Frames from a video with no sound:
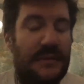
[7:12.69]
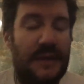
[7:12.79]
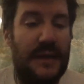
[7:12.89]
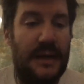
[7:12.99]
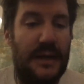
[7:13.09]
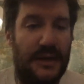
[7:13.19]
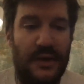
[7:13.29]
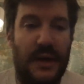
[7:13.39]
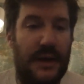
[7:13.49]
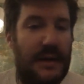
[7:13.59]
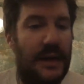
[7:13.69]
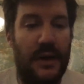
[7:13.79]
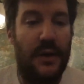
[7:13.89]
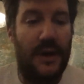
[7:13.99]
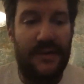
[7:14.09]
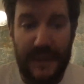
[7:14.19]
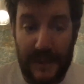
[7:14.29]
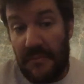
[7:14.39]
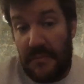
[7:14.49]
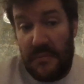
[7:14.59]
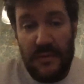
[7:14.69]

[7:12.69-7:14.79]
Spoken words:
And then I try and kind of go off there.